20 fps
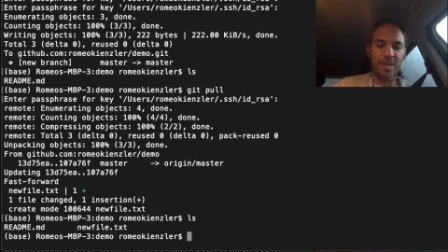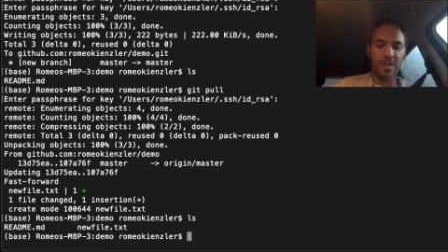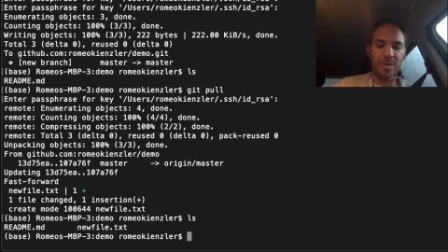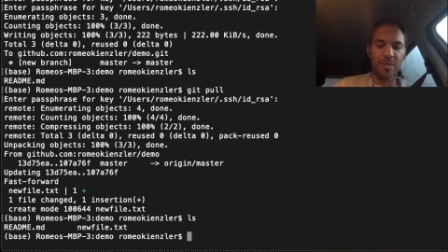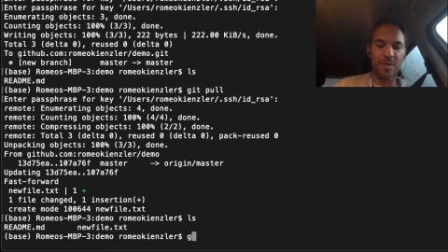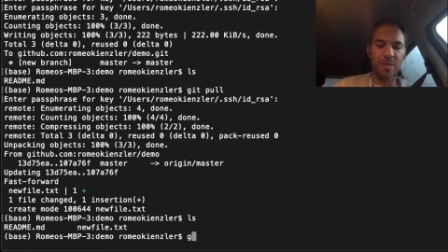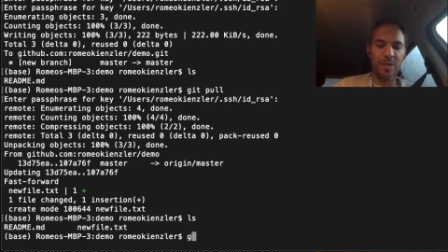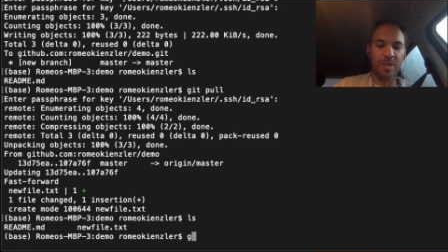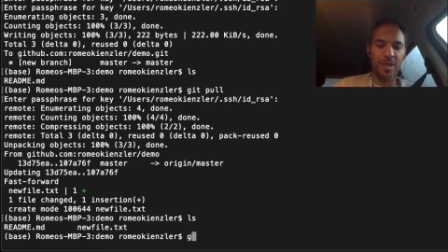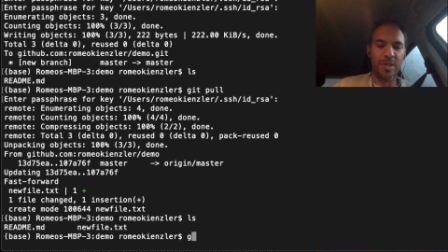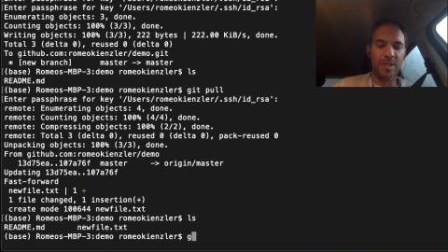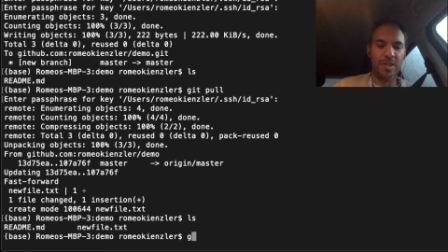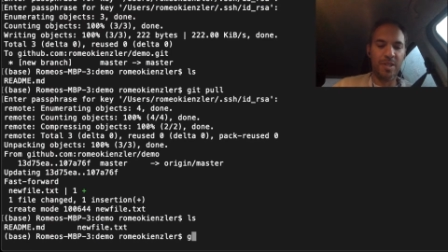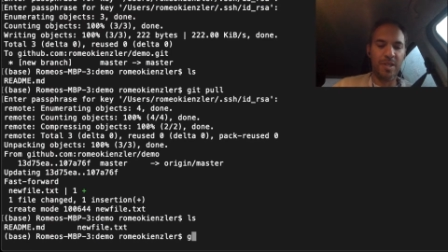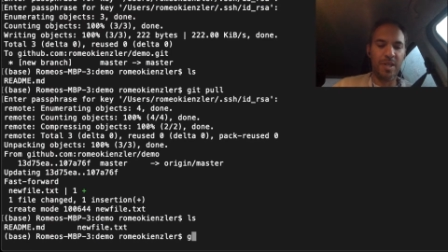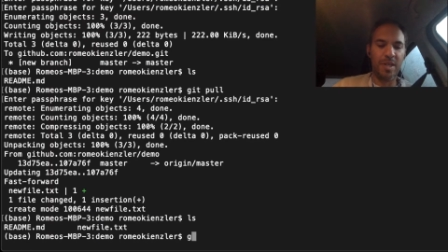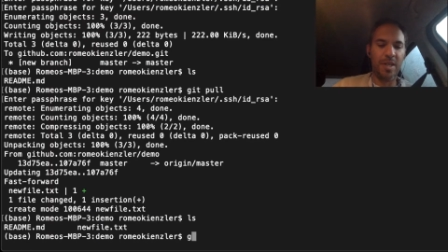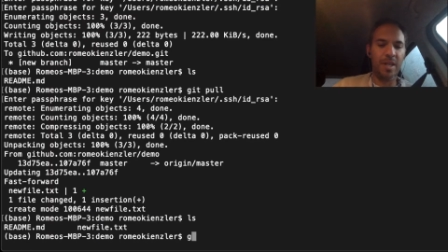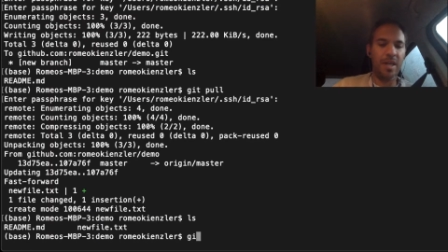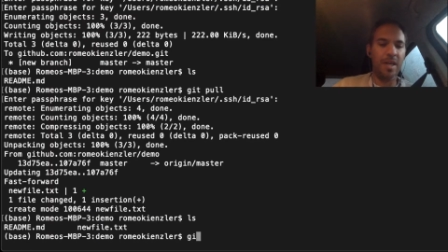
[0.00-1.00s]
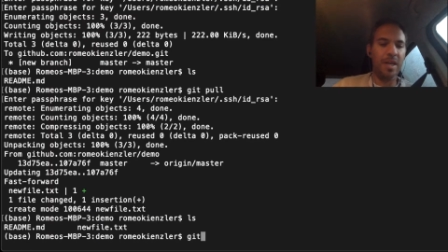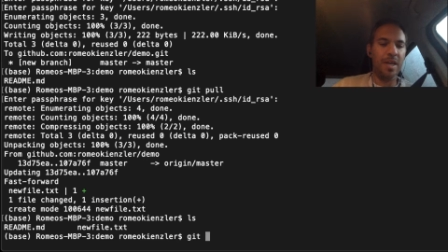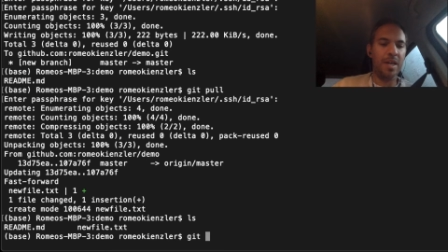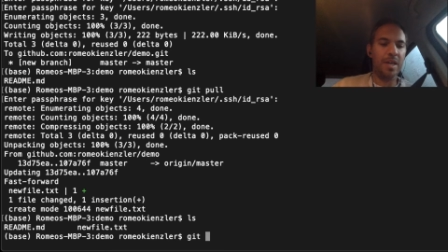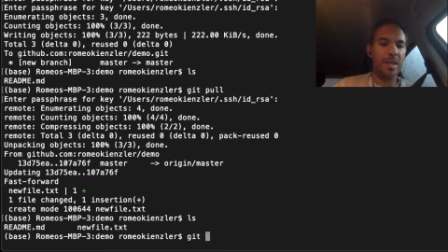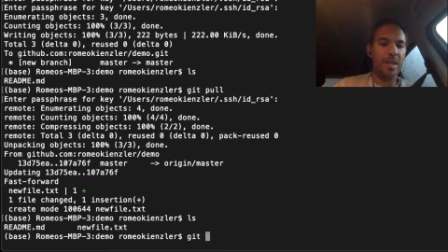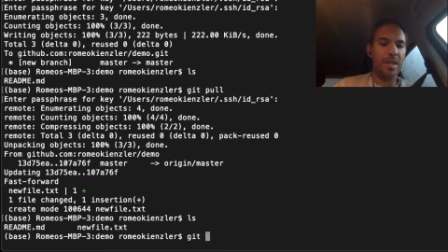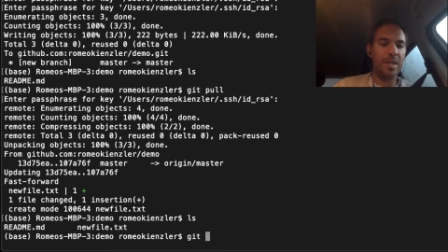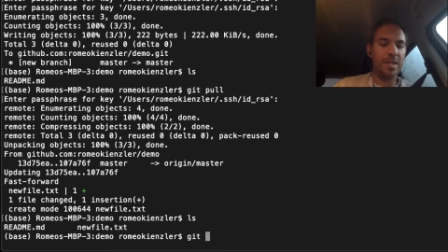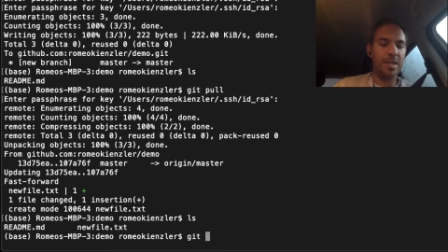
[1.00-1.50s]
So you can say
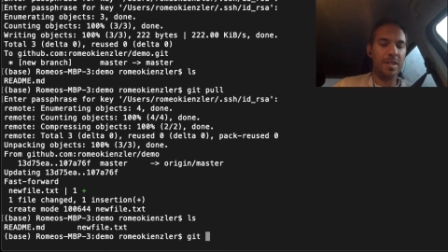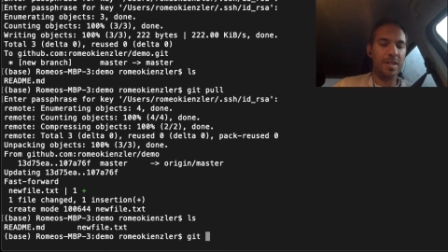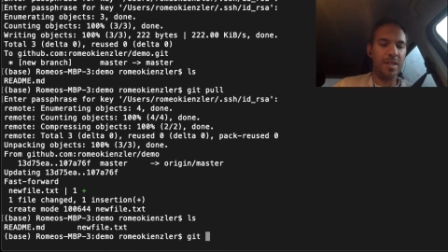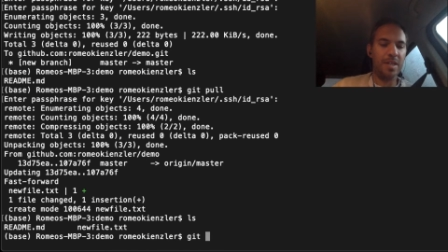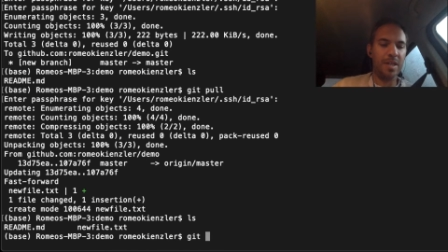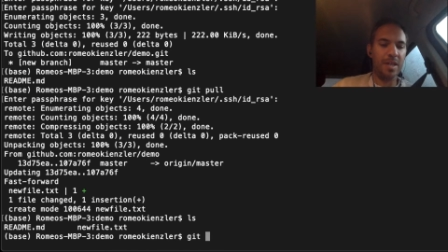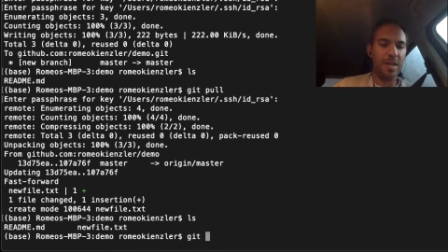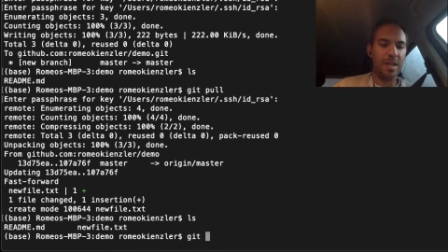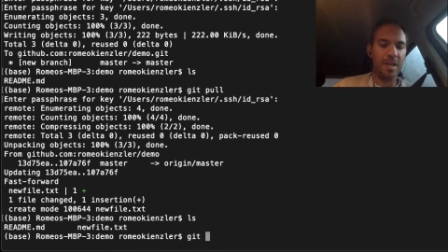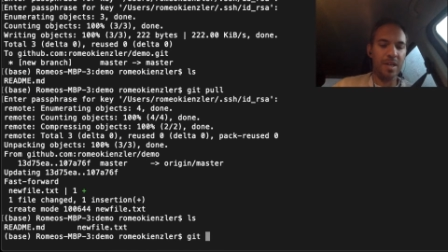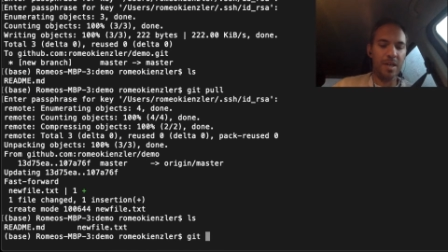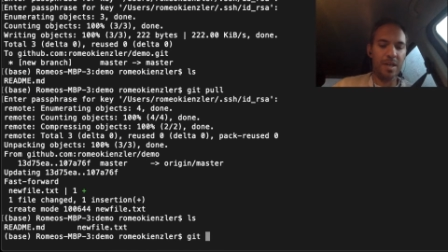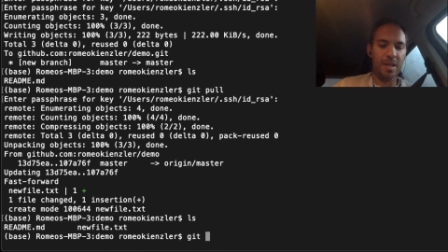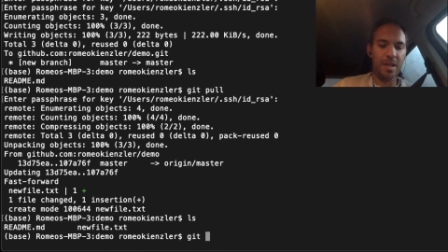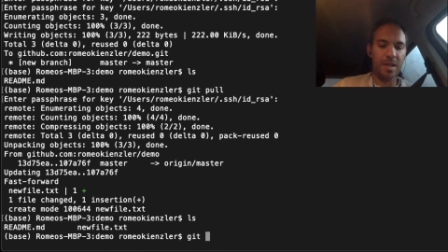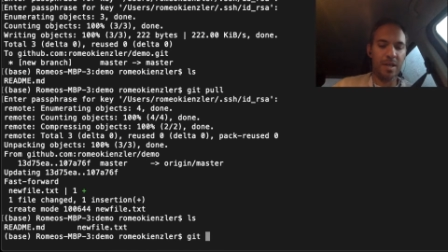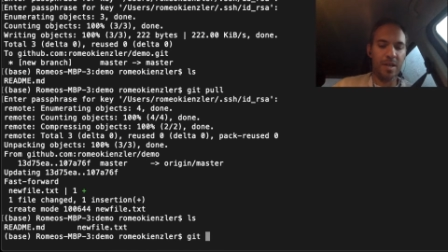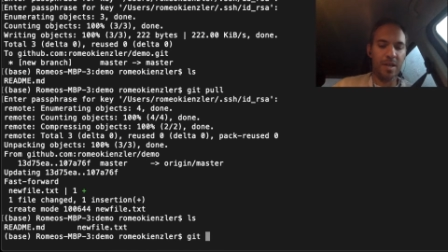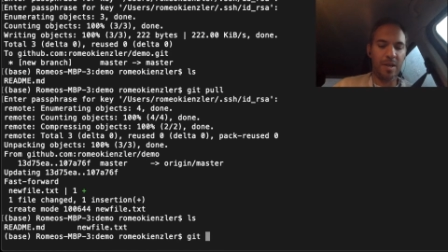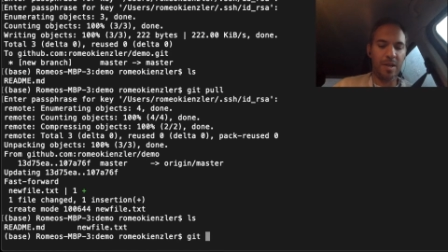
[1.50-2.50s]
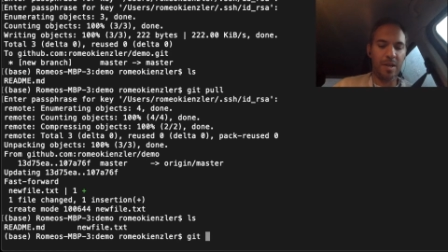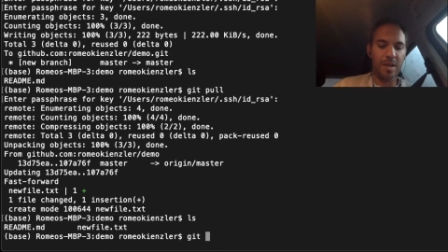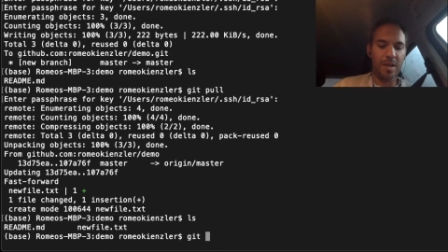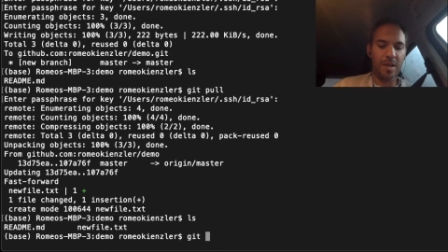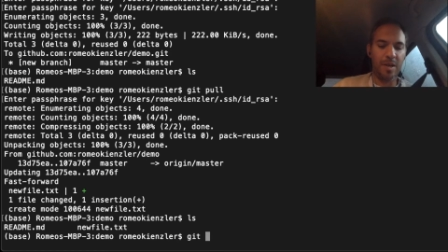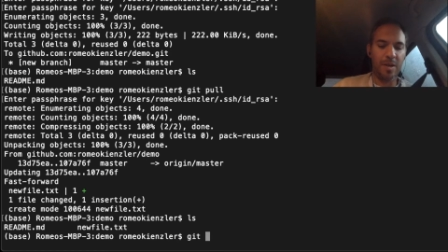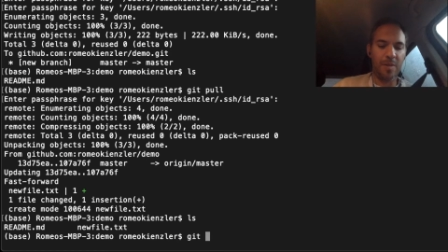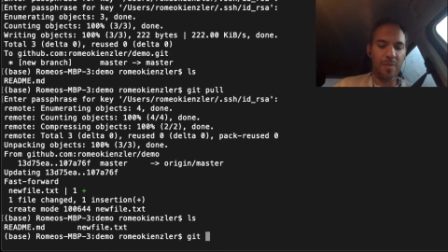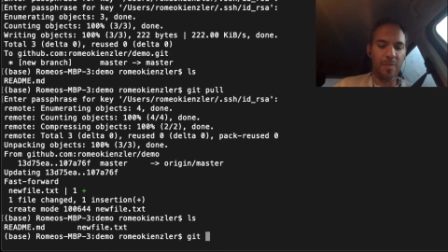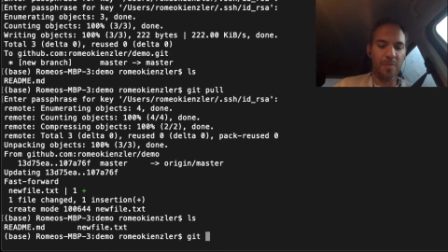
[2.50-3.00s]
git uh,
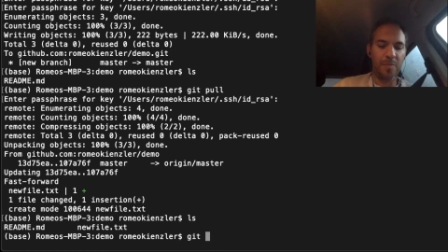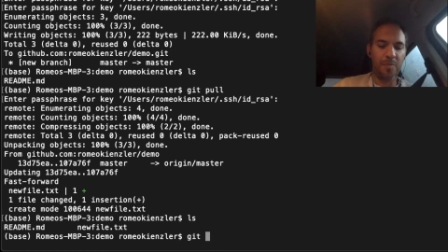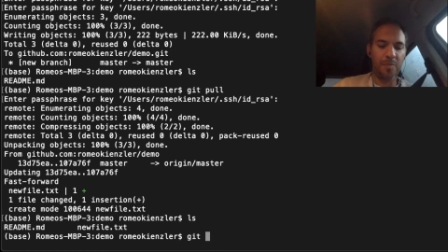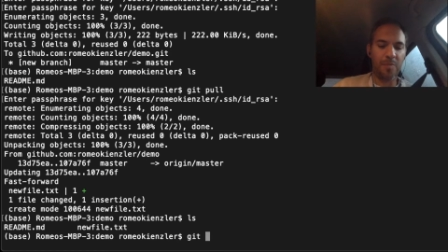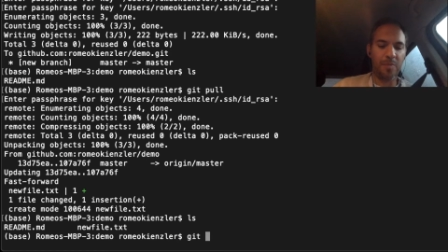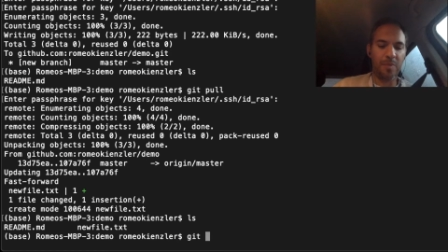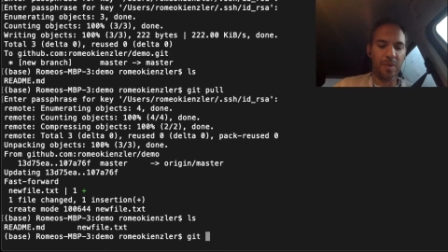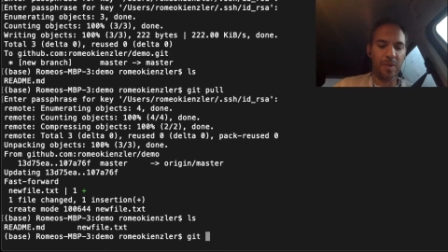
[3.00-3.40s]
um,